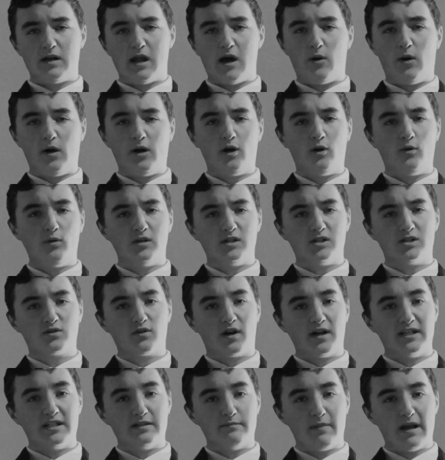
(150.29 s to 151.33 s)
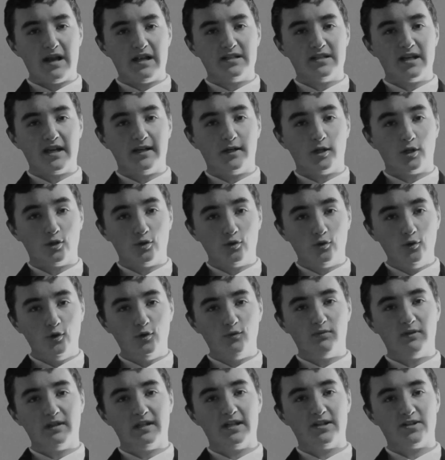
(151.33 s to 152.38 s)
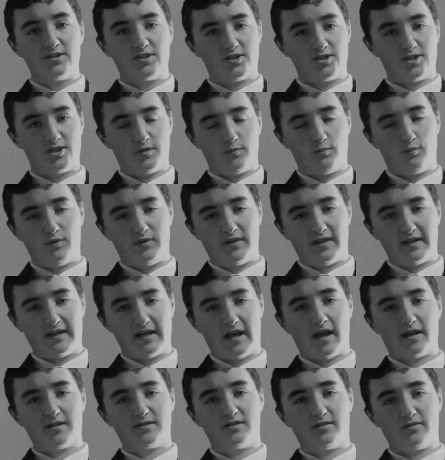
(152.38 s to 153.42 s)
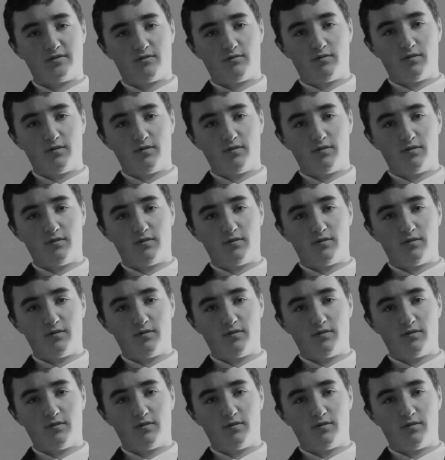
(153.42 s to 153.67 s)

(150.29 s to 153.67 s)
Now, I always tried to maintain a good relationship with the cast and